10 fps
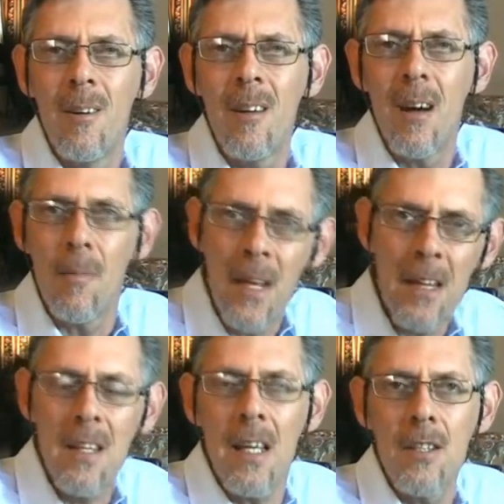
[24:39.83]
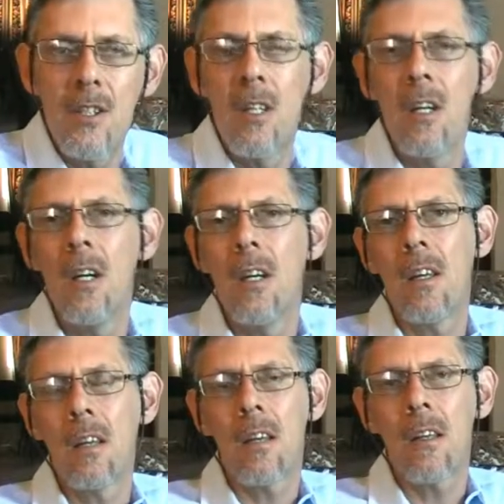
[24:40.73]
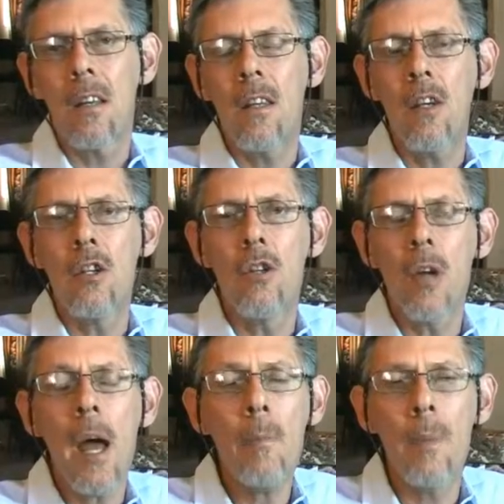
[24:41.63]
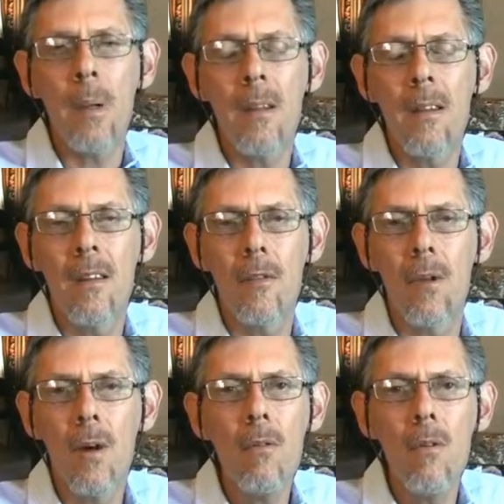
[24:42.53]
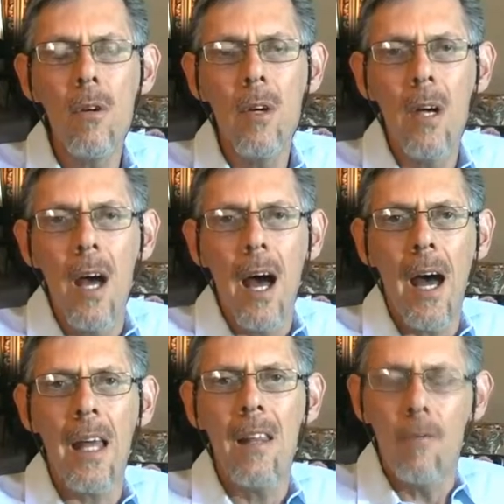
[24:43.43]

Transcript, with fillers: um, that things that, that, that things should happen. You know, uh, in the